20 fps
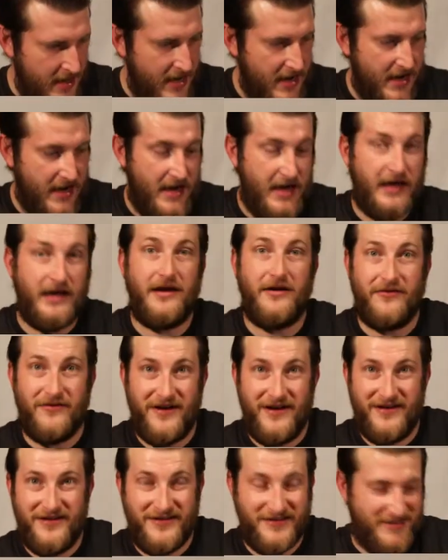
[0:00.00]
and get
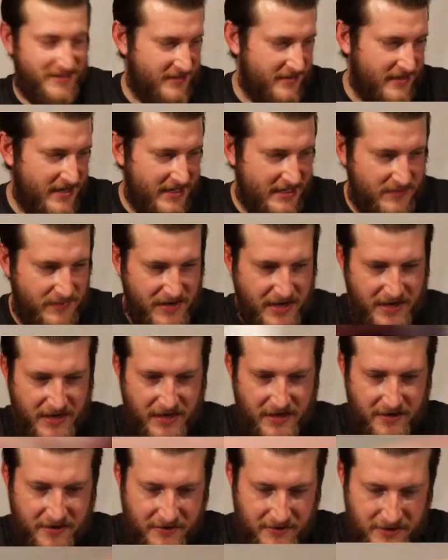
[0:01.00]
right into the next pack
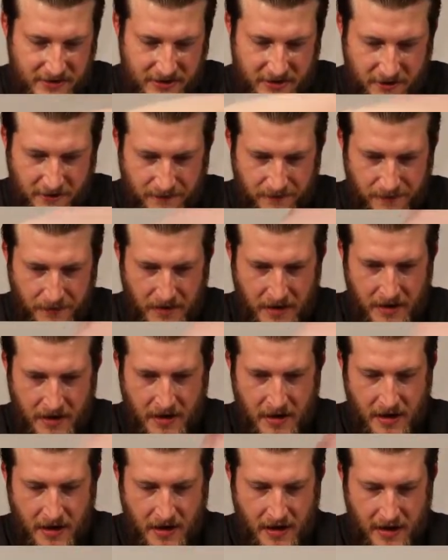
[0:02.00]
here. So,
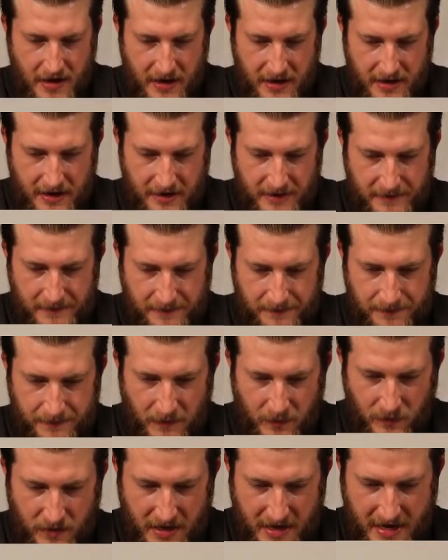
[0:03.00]

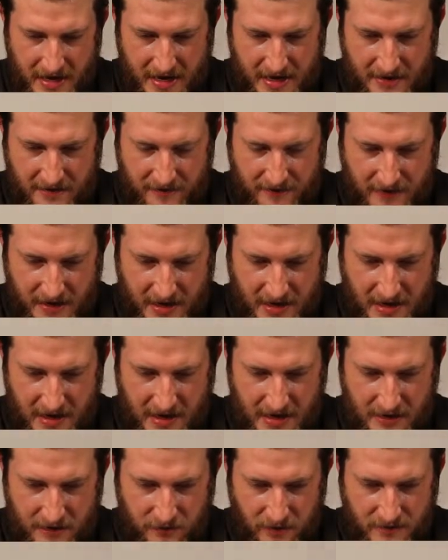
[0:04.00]
we have
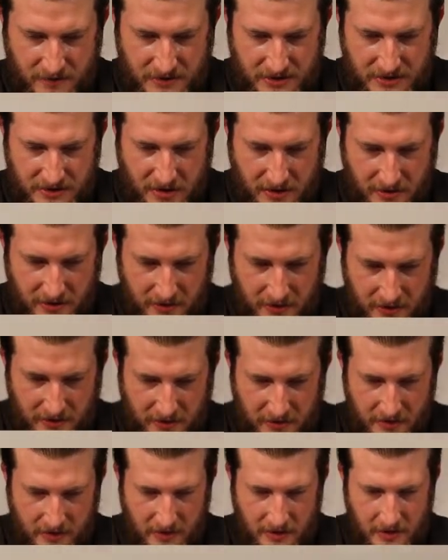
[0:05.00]
a
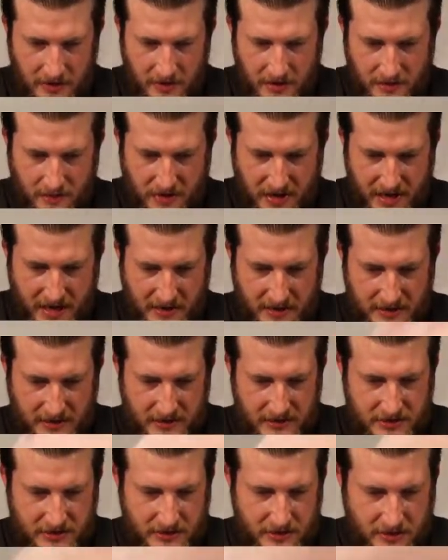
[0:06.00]
Grimmsnarl pack to
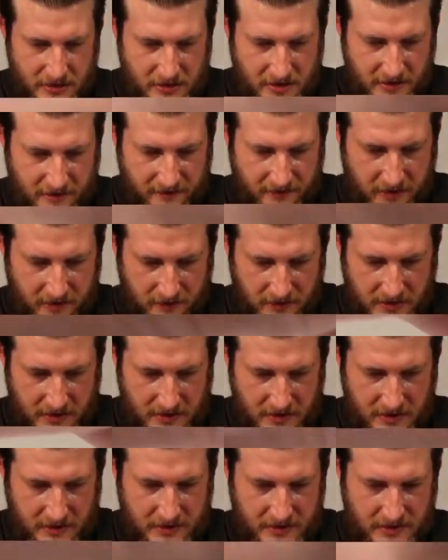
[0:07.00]
start off here with the
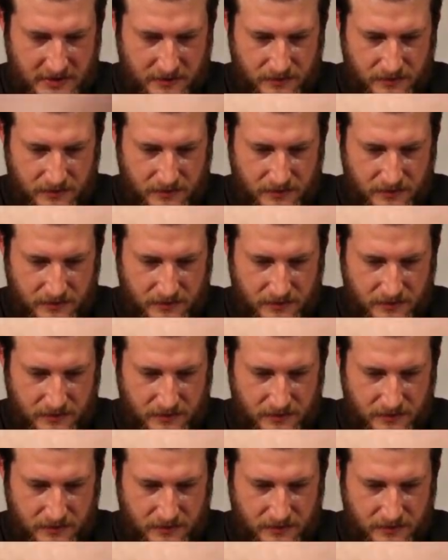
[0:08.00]
Darkness